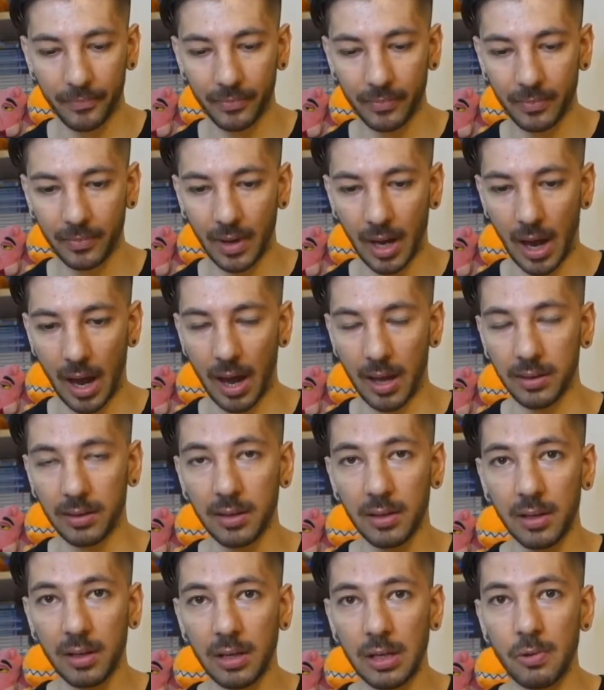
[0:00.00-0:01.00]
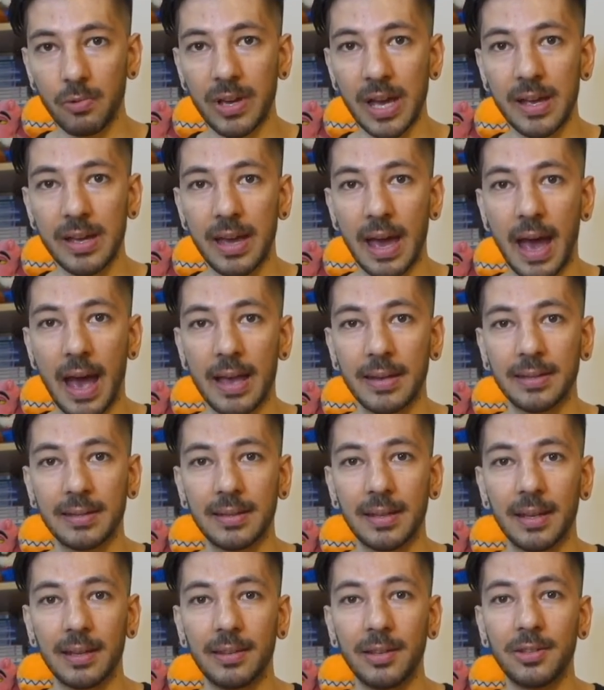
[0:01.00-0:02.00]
And you can guess the